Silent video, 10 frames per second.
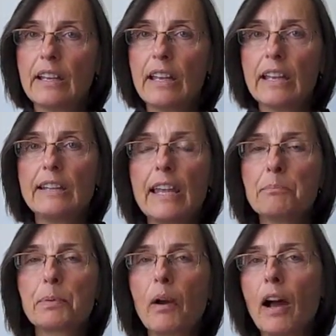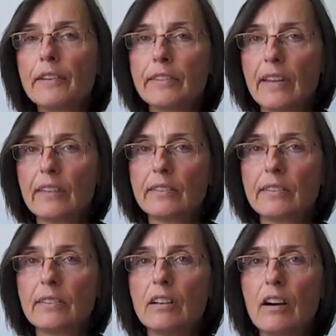and a
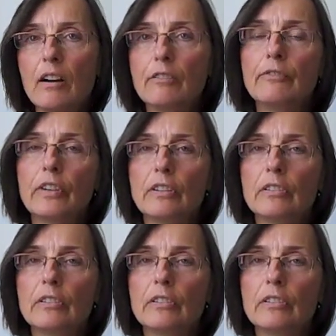process of